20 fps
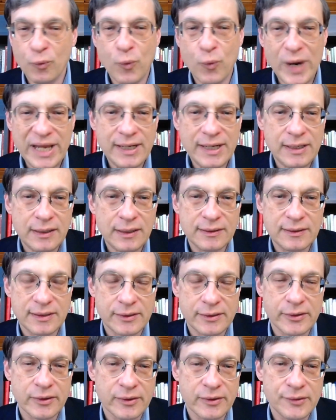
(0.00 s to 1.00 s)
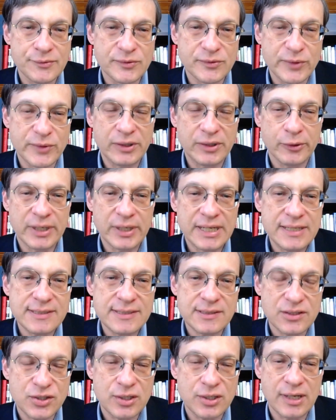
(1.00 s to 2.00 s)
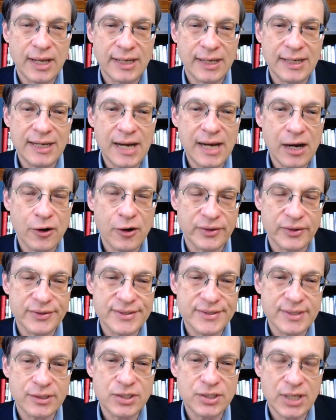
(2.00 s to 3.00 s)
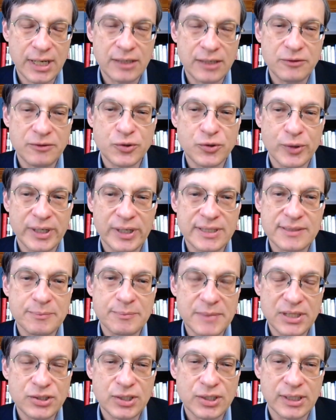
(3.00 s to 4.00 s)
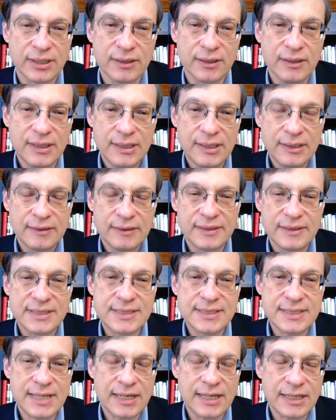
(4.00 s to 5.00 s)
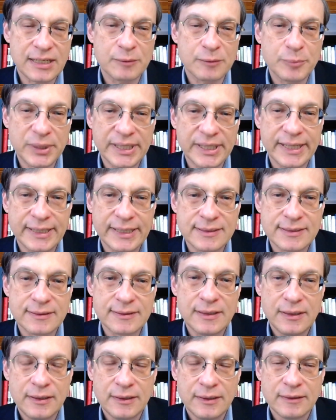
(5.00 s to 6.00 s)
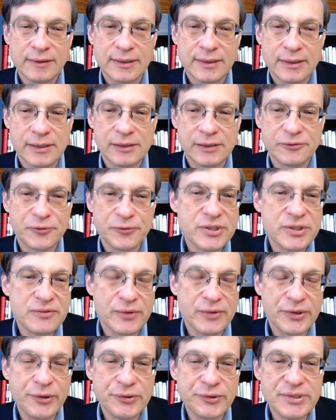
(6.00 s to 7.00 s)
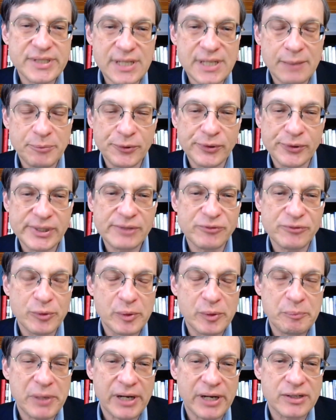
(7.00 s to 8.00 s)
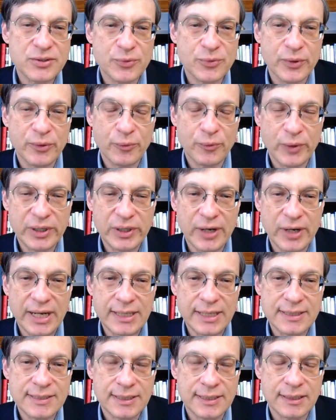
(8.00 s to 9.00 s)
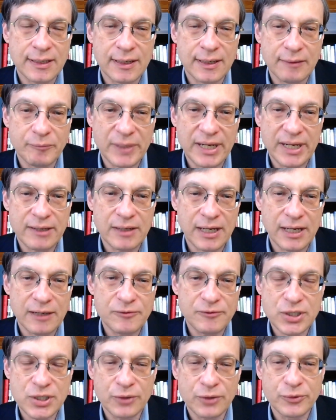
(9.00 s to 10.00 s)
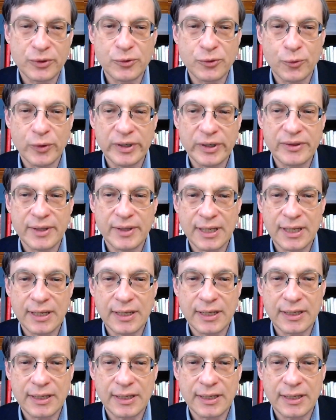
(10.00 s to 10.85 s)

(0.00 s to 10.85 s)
when there is an inheritance, a chain of transmission that's taking place, first of all, you don't stop learning from your parents when you're 18. I have children who are in